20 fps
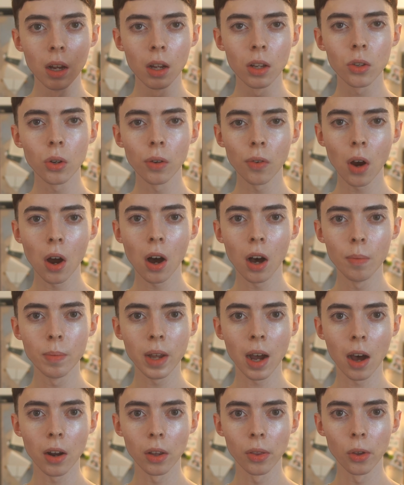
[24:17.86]
sort of calmed
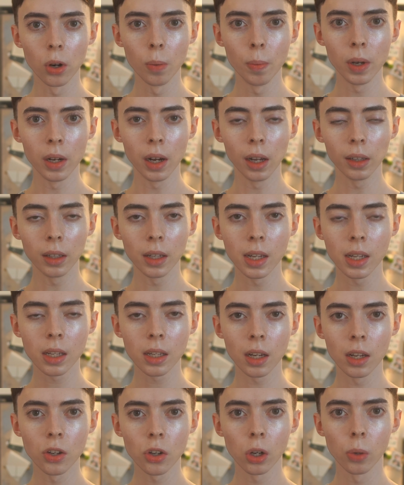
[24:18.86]
down a little bit, at least
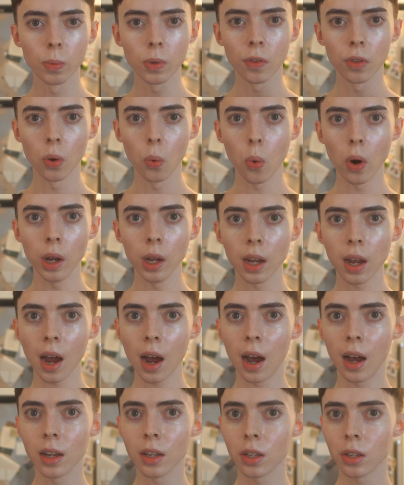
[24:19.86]
in terms of the white
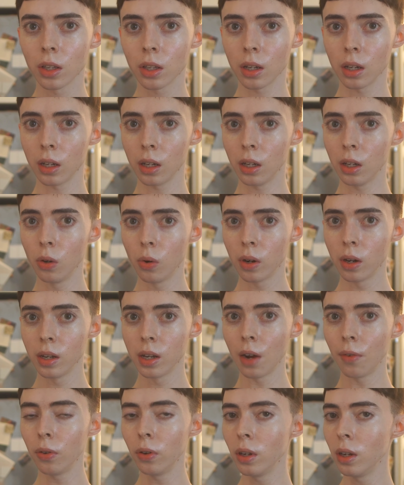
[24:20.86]
cast. You can
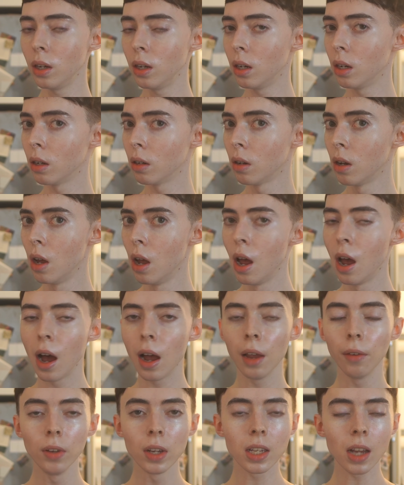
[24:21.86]
definitely,
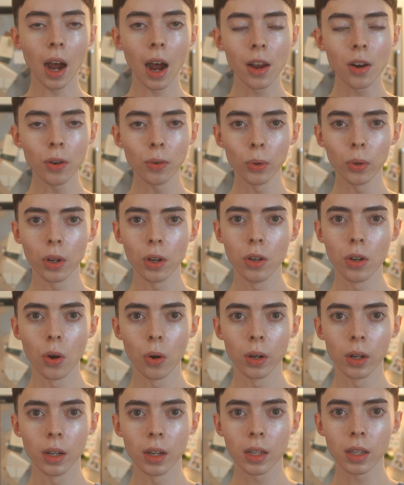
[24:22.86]
at least I don't really
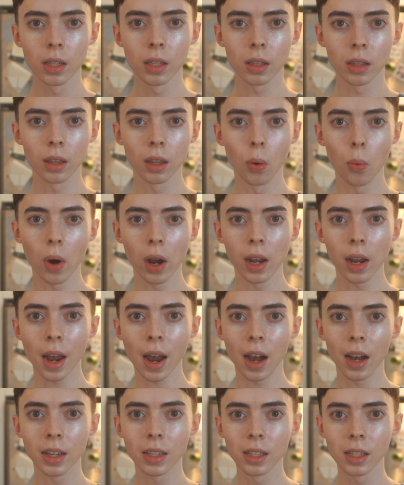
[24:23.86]
notice the white
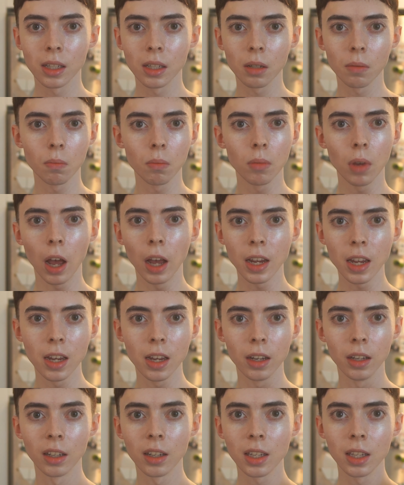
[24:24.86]
cast
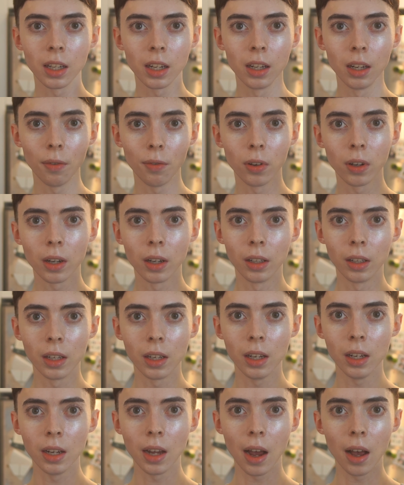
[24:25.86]
again,
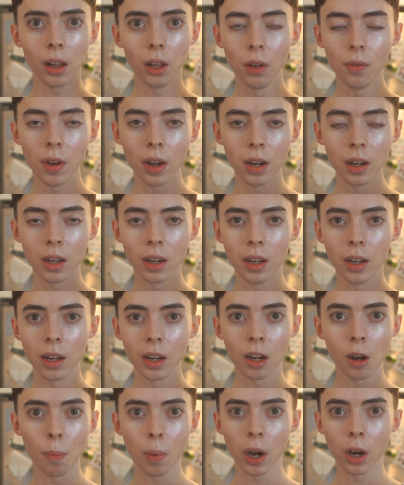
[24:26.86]
significantly elevated in
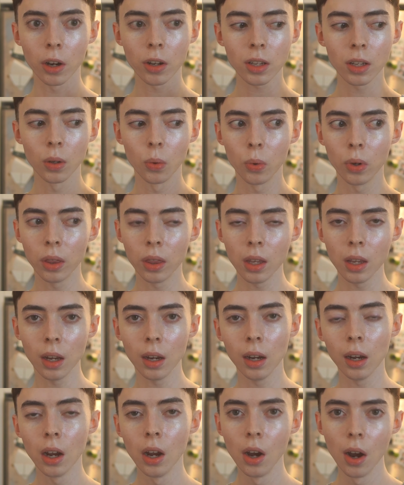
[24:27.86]
comparison with
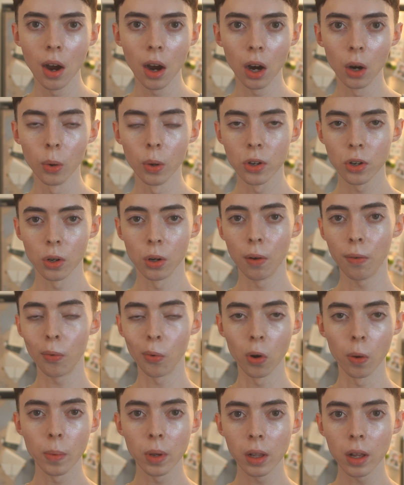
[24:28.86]
the original
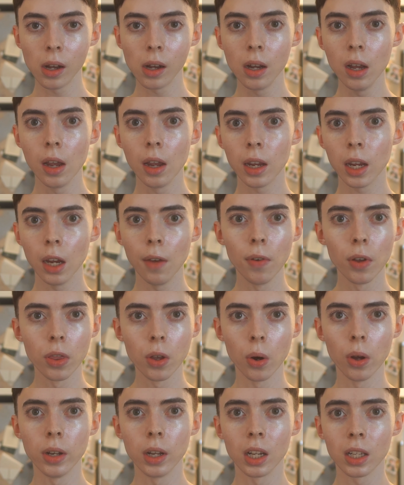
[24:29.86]
formula, even
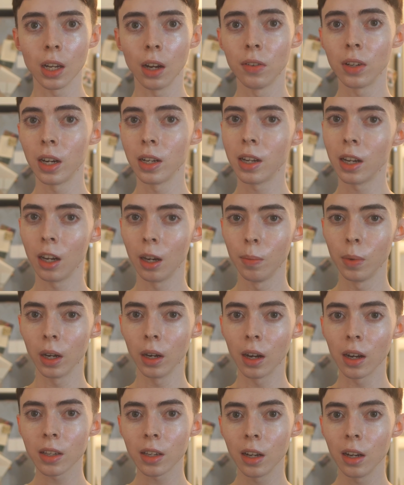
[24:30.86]
though it does have titanium
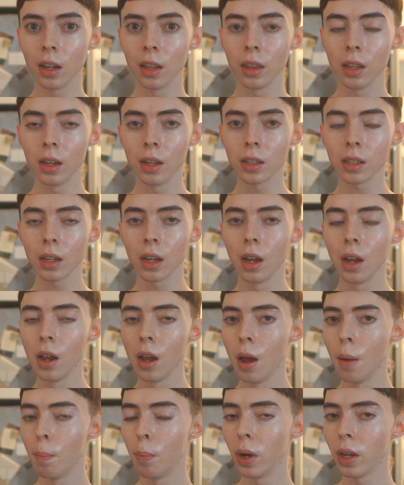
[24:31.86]
dioxide in this.
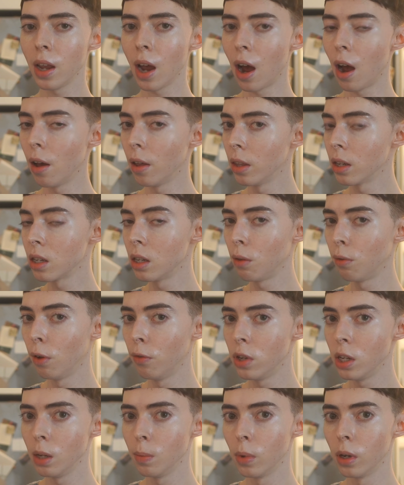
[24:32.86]
But yeah, this is
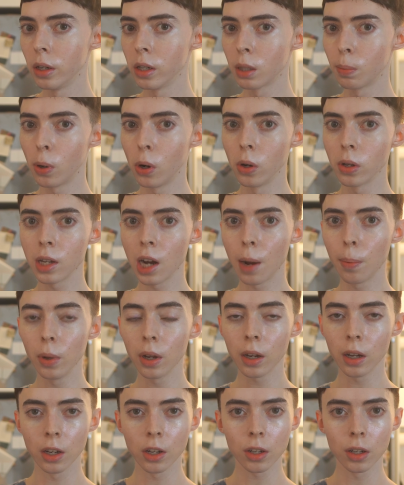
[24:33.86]
fifteen minutes
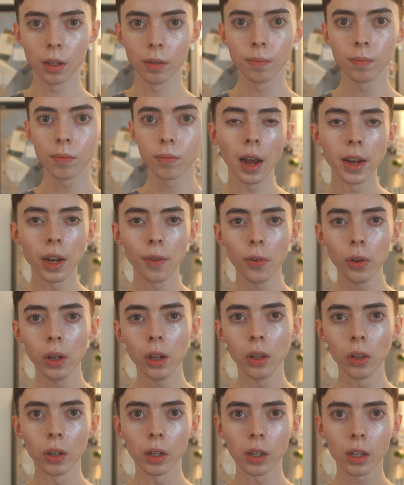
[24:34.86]
post-application. I
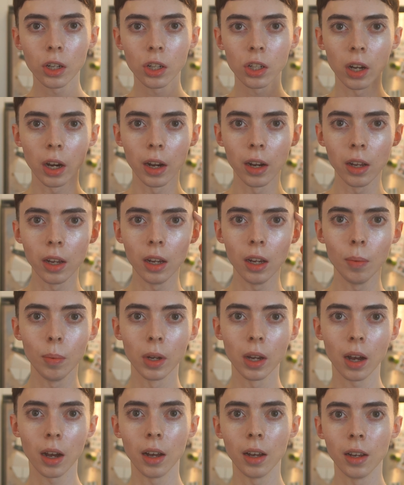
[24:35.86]
definitely look shiny
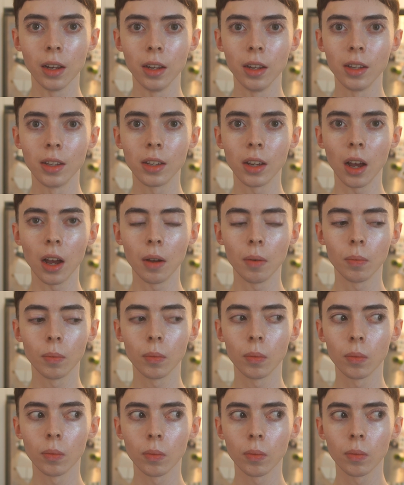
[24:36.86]
because,
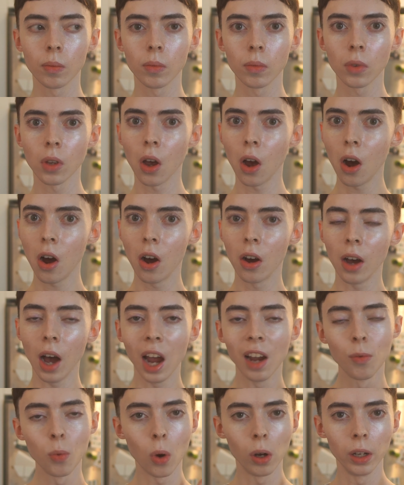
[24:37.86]
oh,
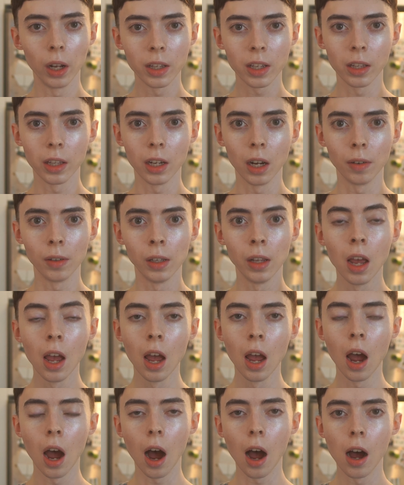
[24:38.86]
I have walnuts in the oven.
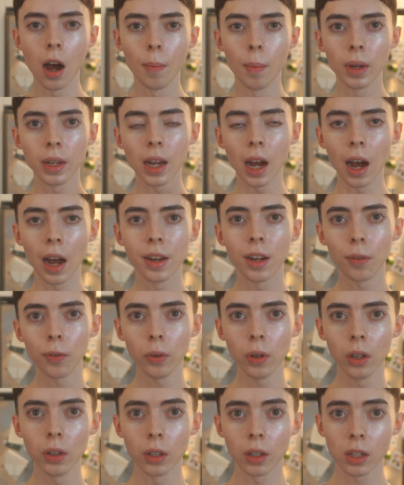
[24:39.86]
Um, yeah, I
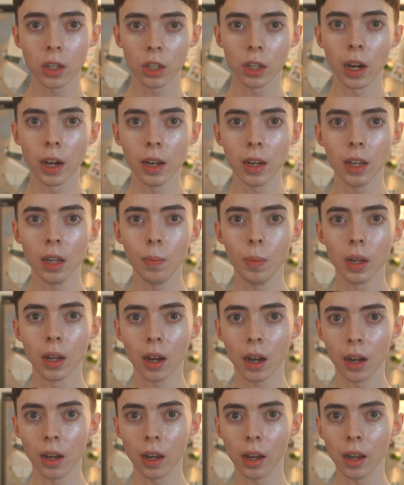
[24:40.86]
definitely look shiny
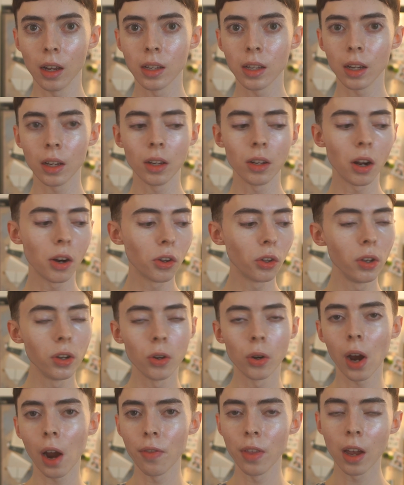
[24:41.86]
because not only
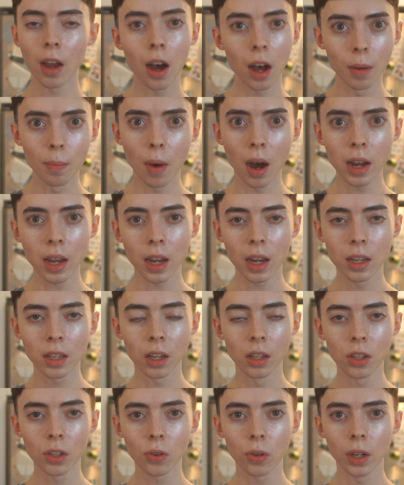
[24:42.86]
do I have the Kanmake
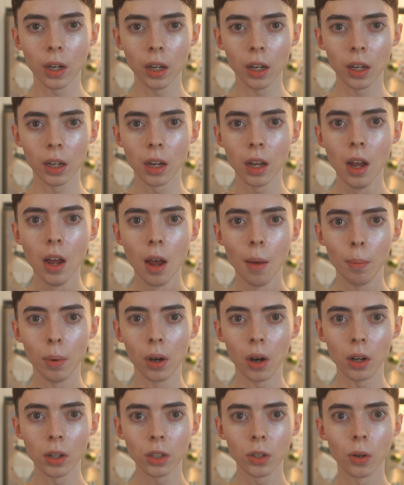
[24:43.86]
sunscreen, but
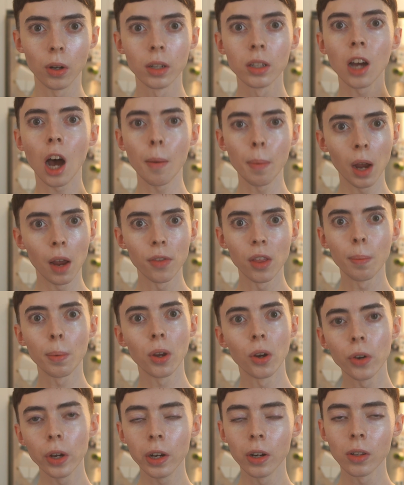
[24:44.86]
also on top I have the
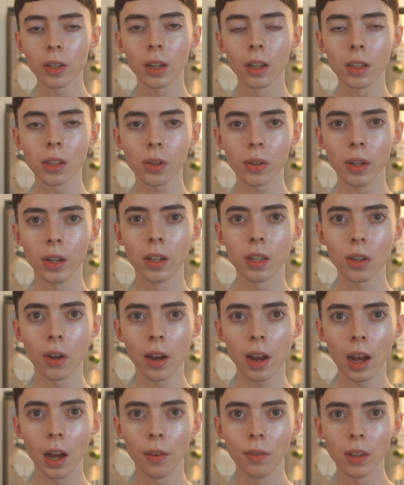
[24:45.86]
Purito sunscreen, so I
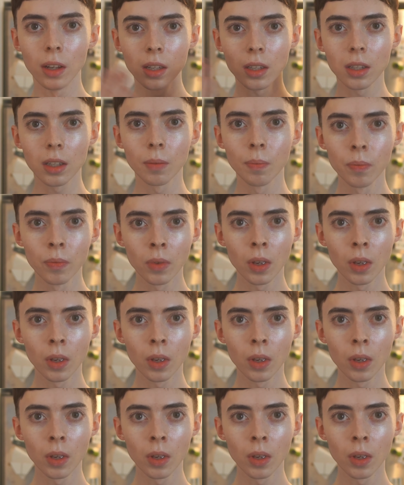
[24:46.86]
have this